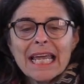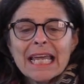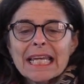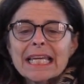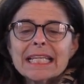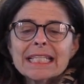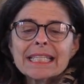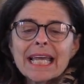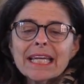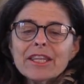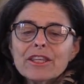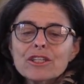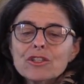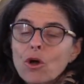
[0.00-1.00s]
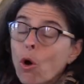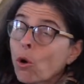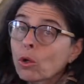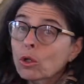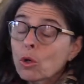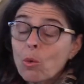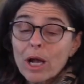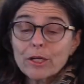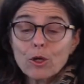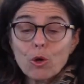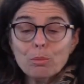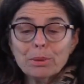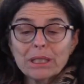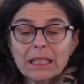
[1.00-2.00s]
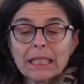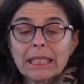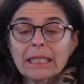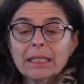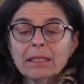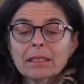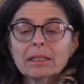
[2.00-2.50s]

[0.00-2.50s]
He said this all quite openly,